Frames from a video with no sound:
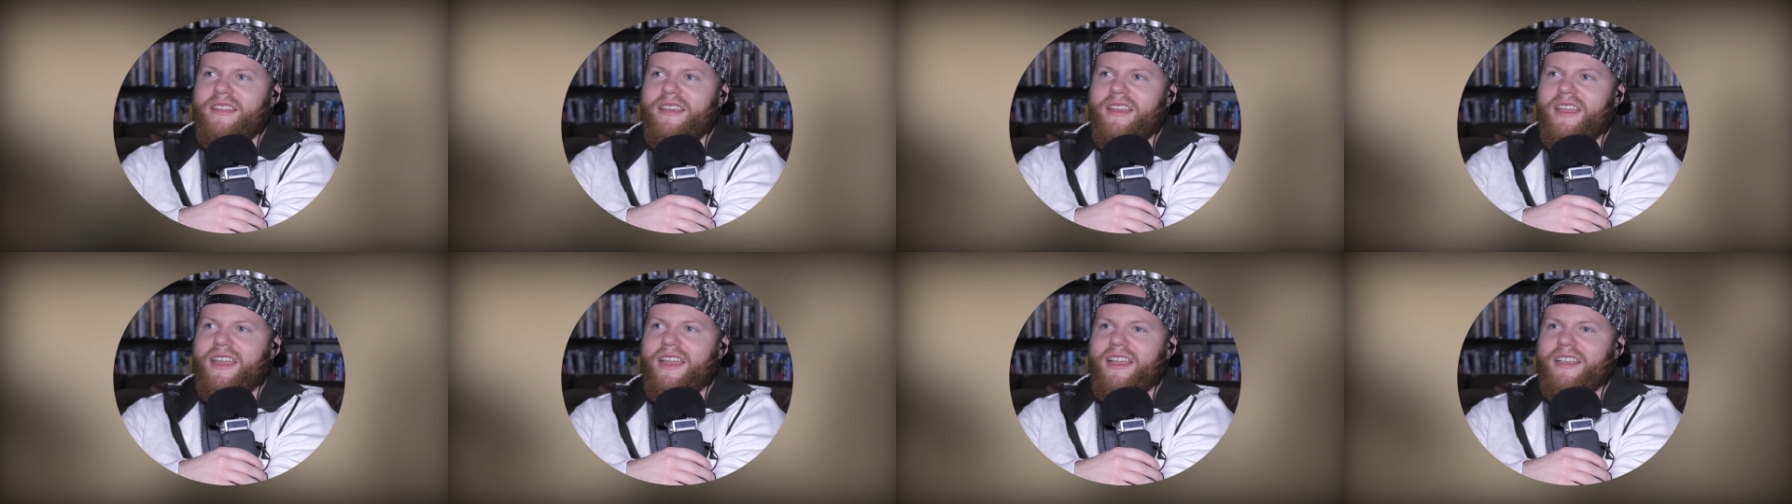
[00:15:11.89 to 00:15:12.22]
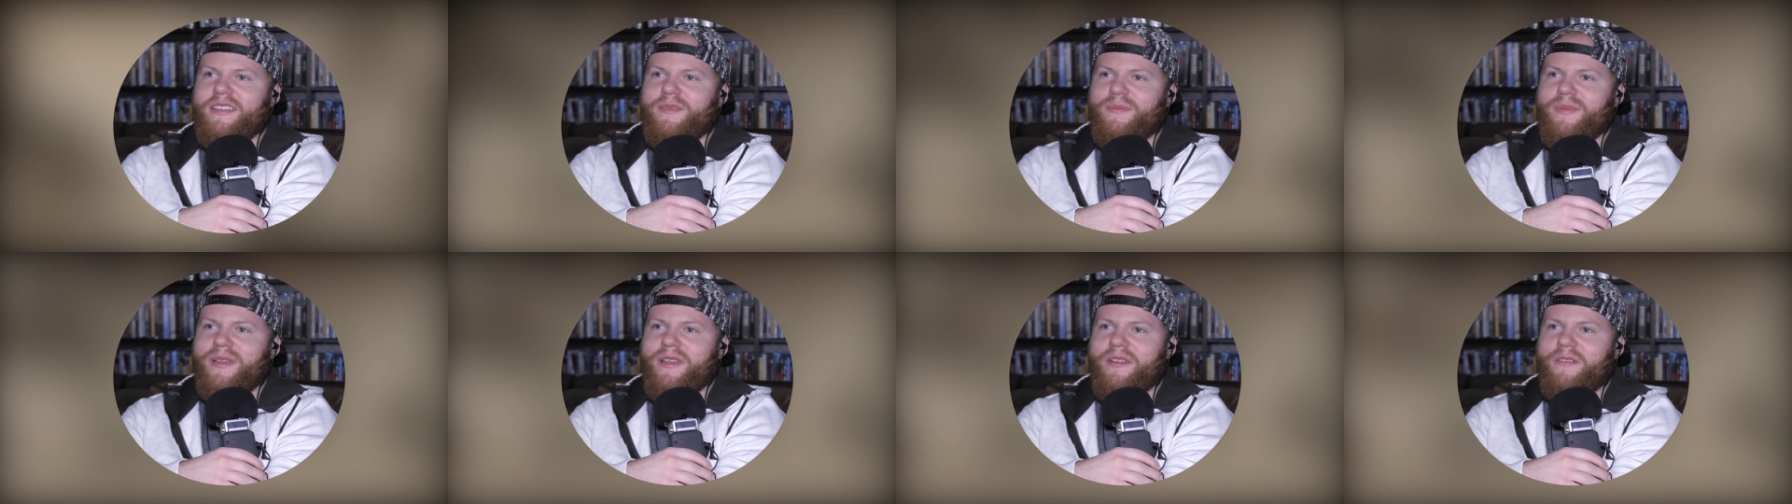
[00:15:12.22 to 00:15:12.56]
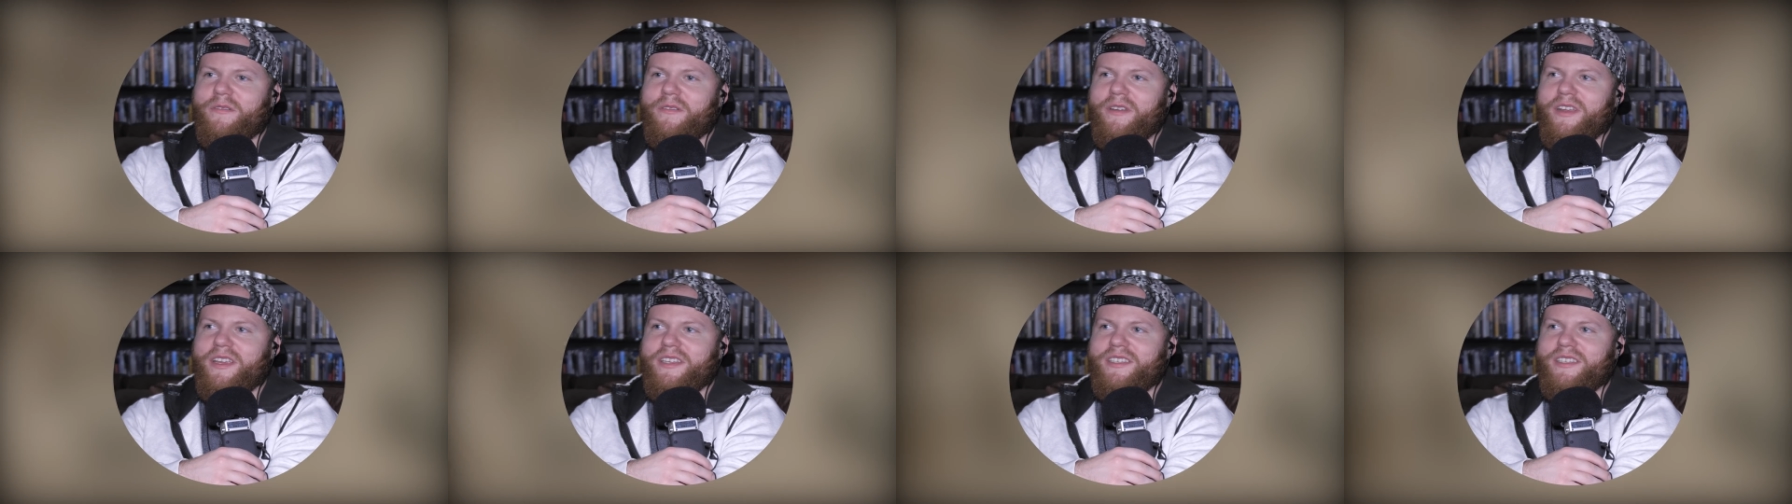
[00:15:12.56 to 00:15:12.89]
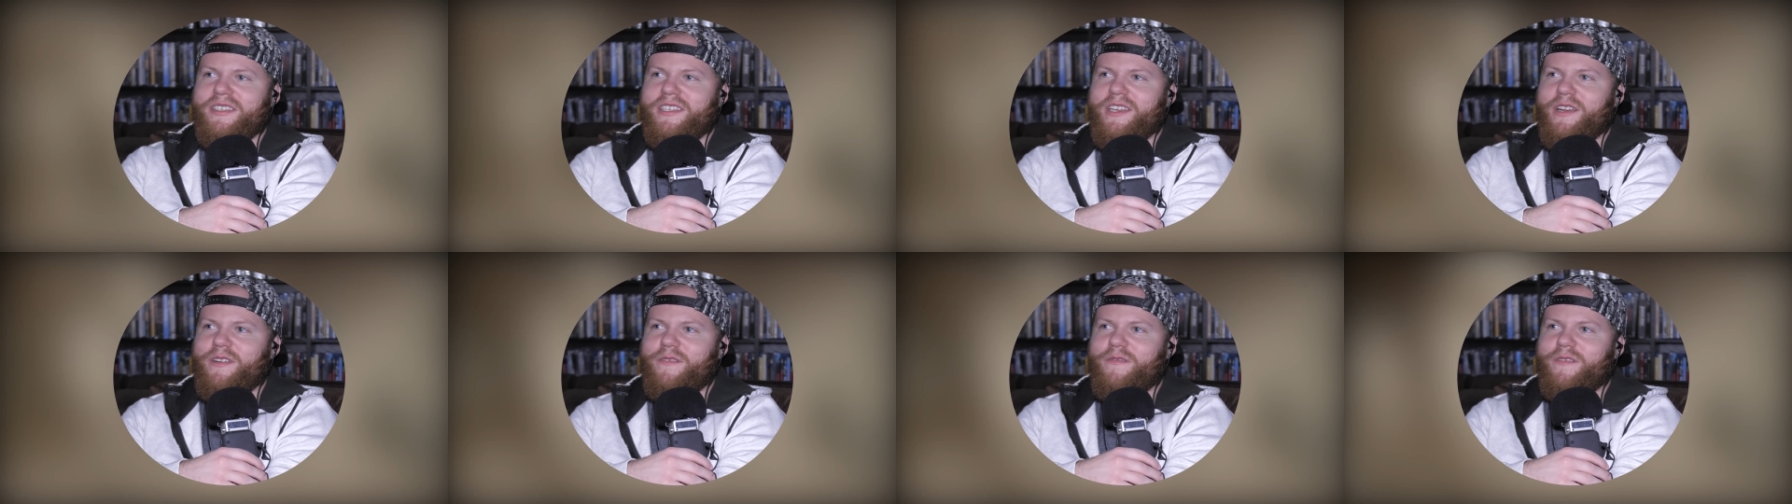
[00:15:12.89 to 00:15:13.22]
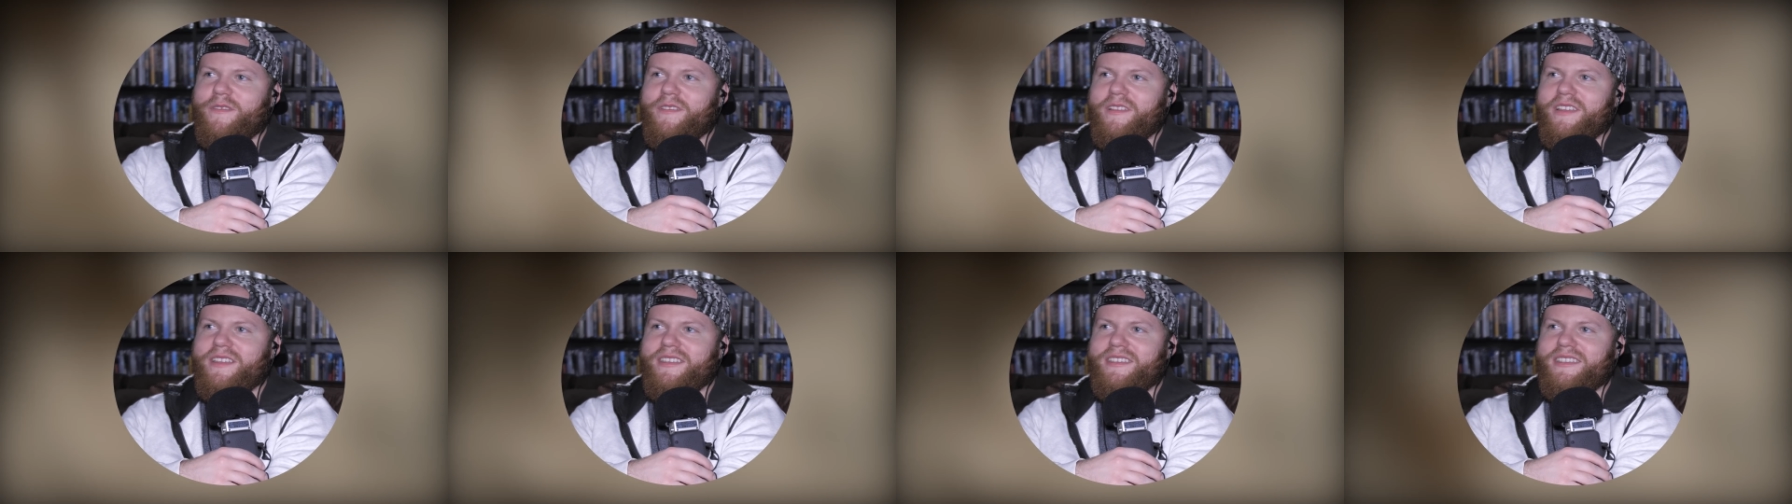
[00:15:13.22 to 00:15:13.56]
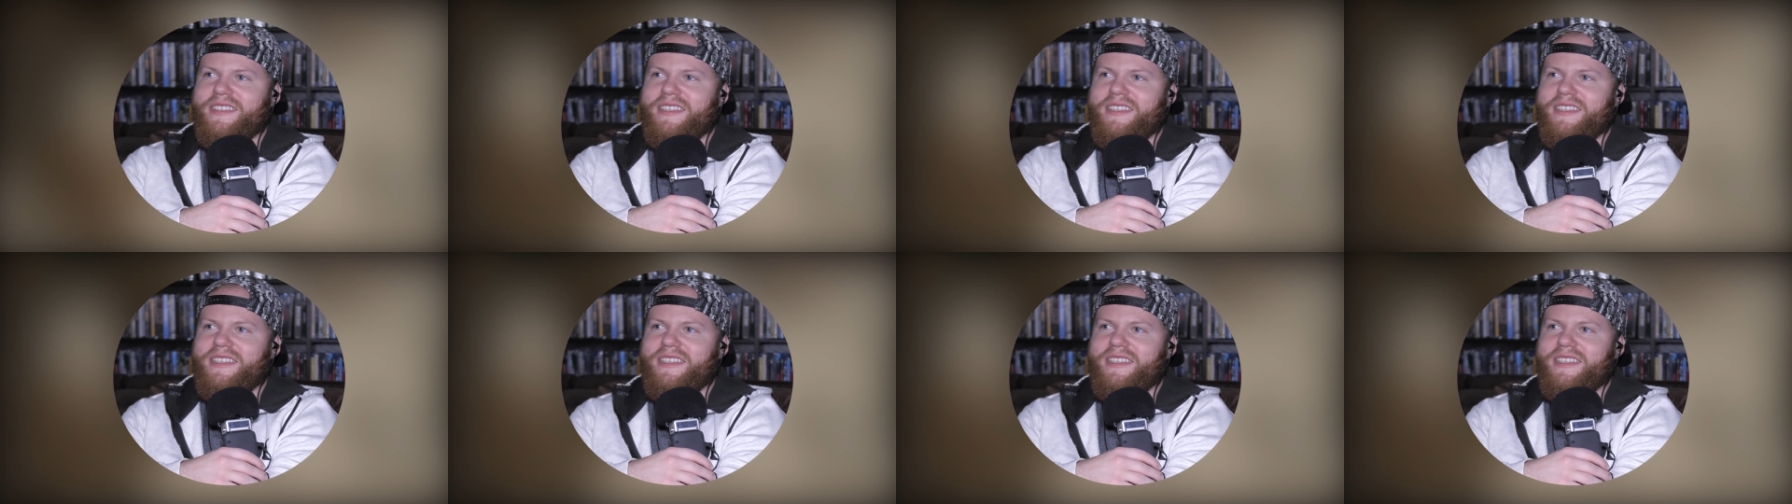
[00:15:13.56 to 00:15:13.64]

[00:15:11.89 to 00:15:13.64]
the aspect ratio for this